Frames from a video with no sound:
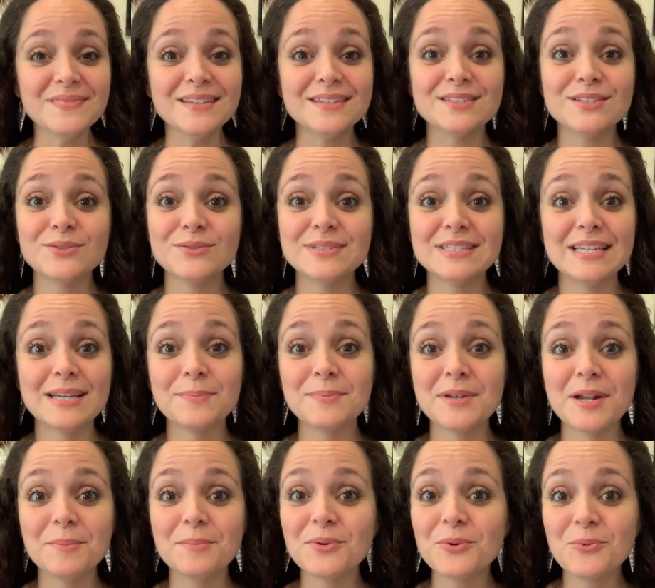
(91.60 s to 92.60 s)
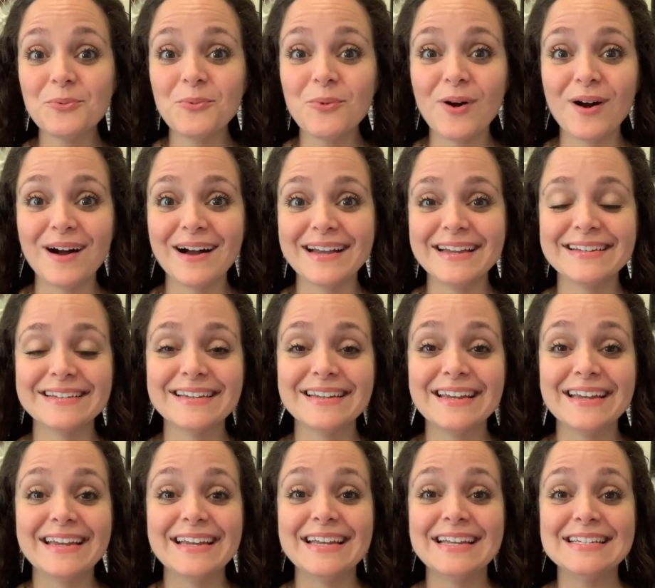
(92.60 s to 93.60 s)
so tip number 1
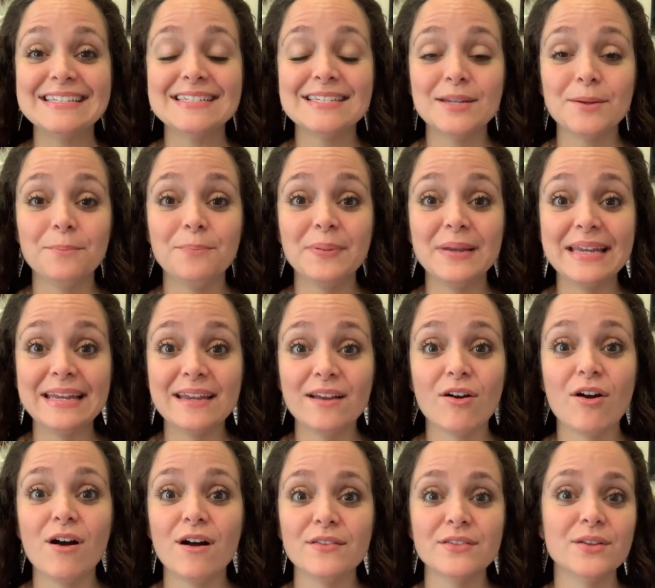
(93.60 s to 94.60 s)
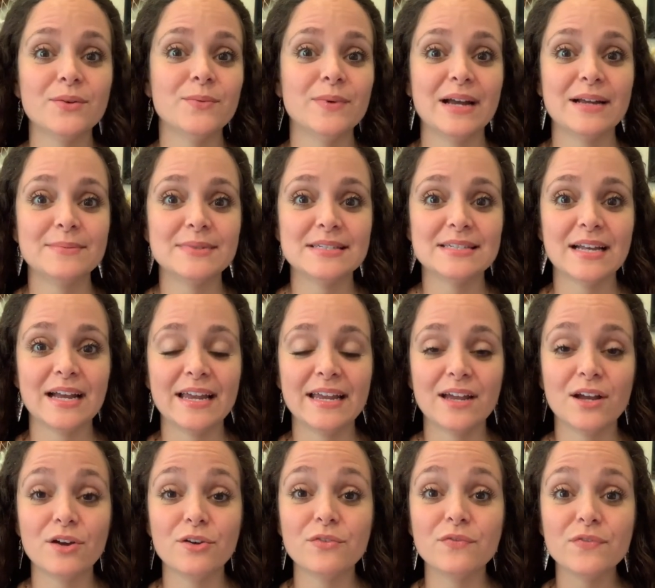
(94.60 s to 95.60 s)
is to be on the
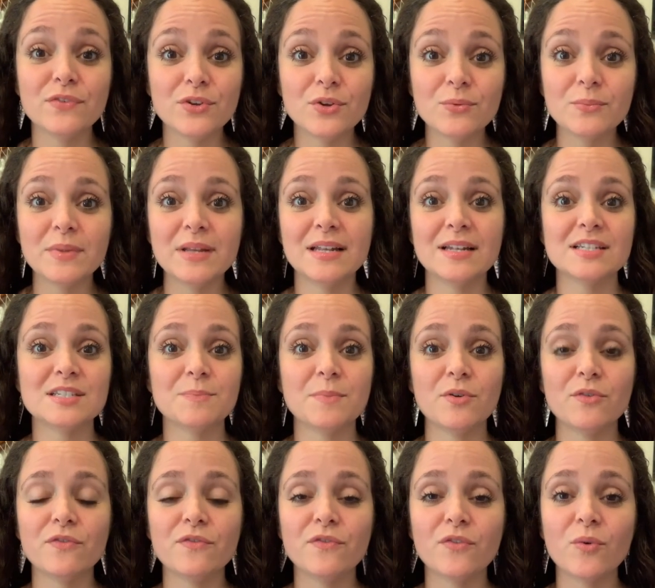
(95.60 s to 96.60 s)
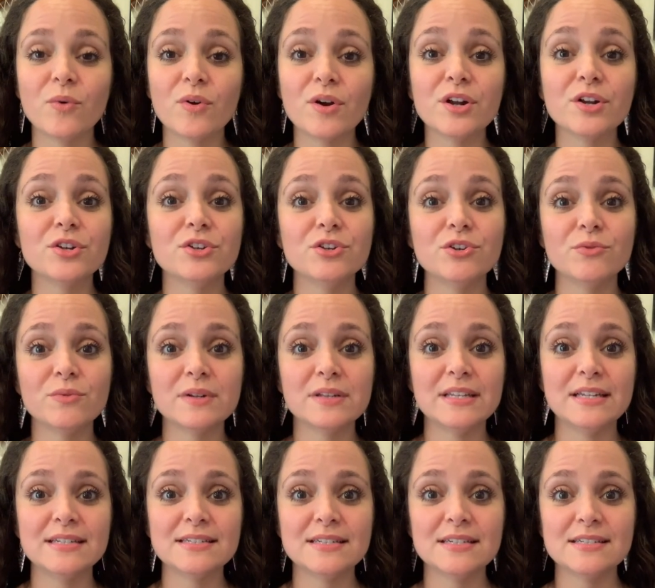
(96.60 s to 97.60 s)
website a few minutes before new
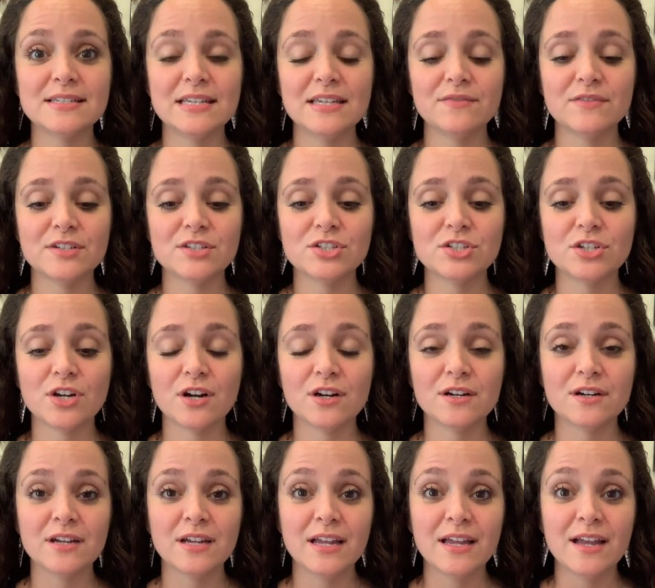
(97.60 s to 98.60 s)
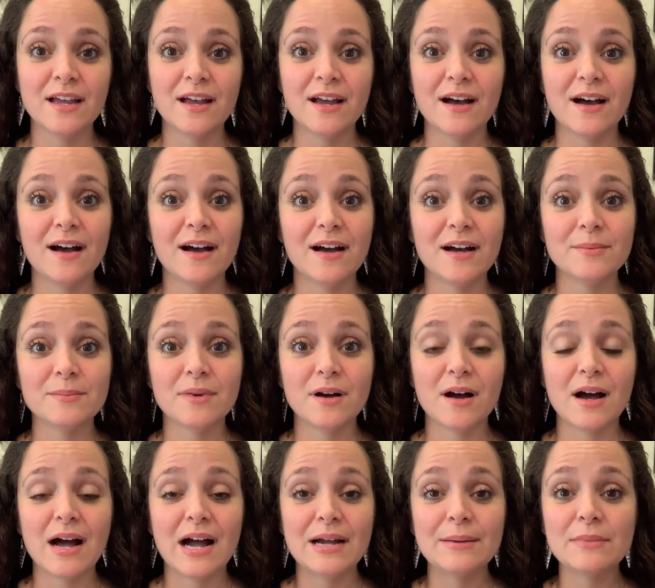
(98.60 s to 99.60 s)
releases even start. I'm
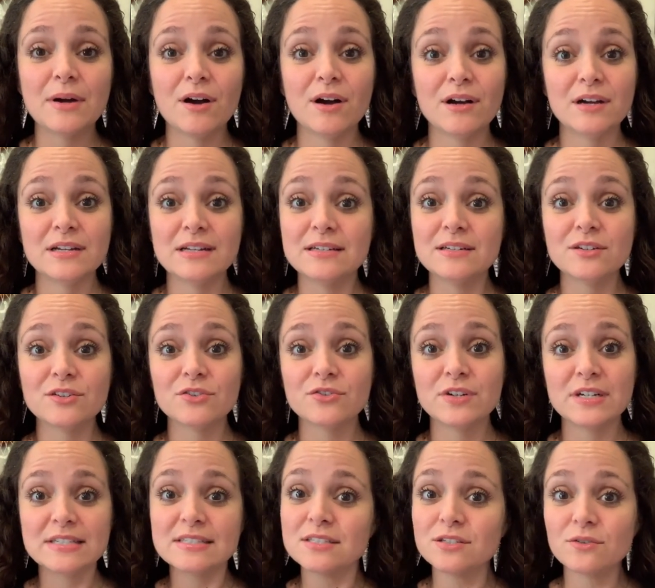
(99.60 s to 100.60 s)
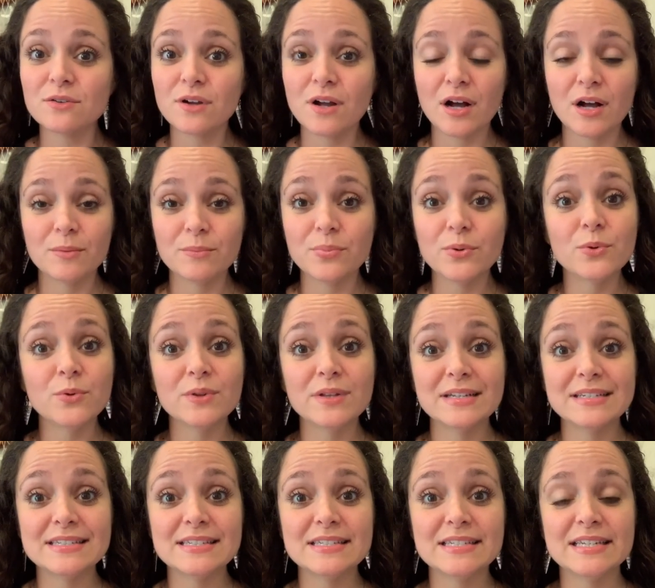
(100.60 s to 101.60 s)
on Crystal
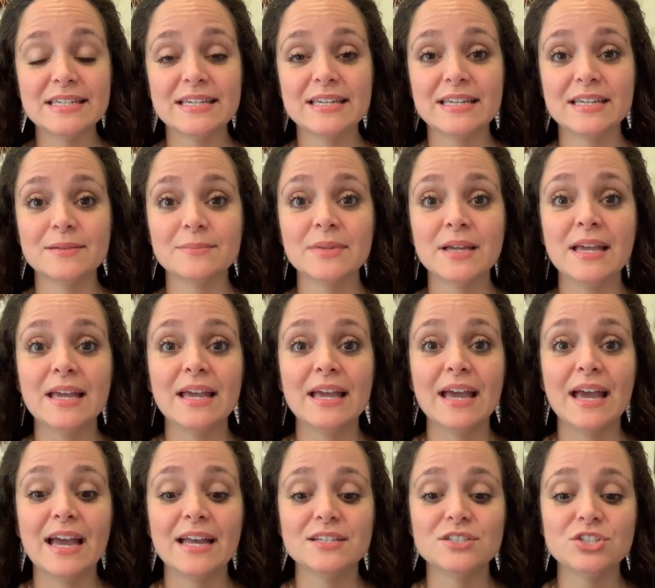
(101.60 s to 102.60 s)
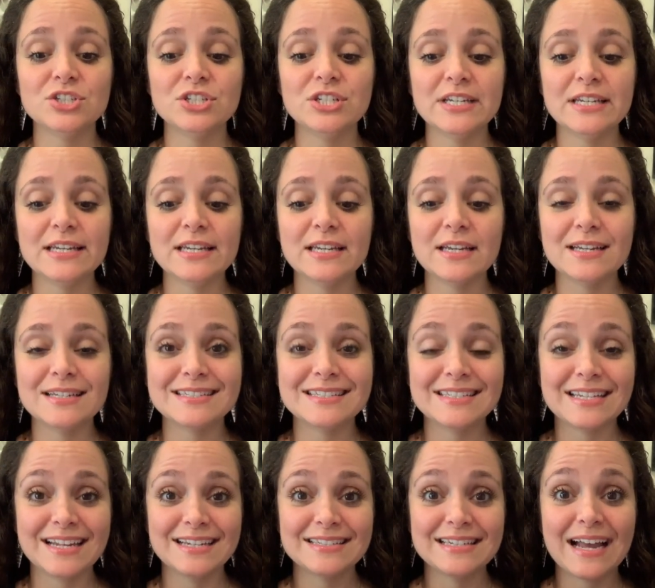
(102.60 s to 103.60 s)
Campula's team, and she
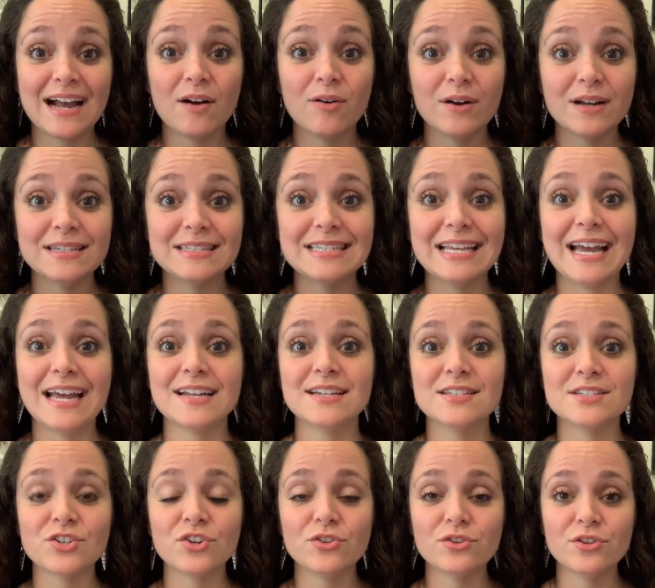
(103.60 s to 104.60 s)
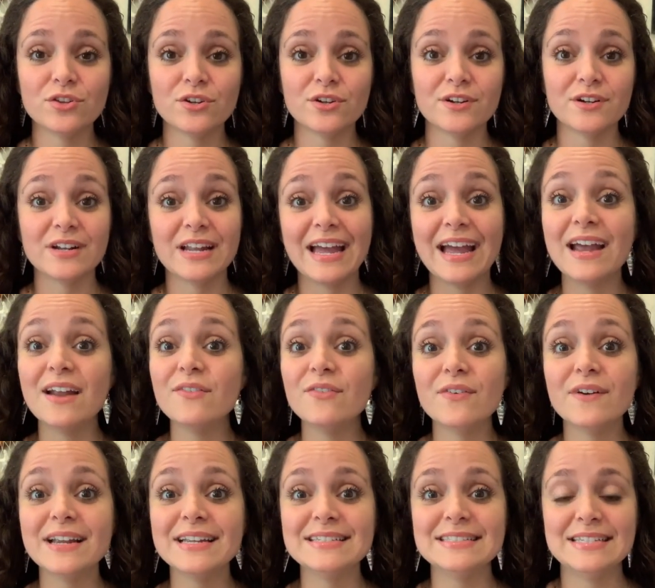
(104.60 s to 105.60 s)
sends out a text alert
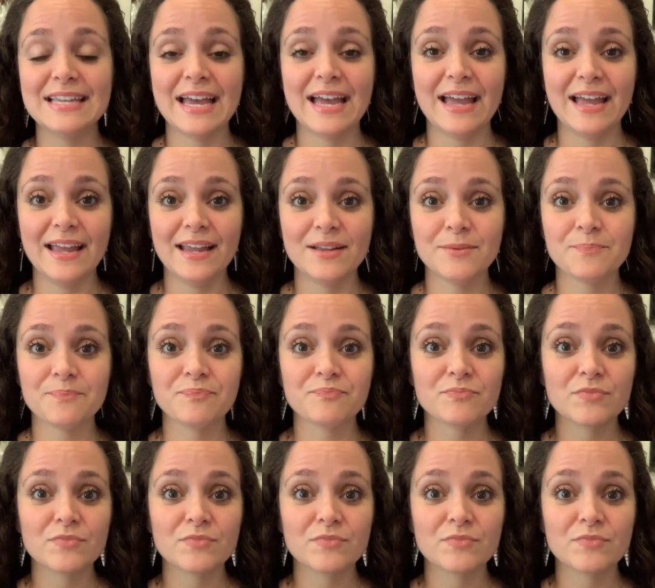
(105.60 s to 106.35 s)
every day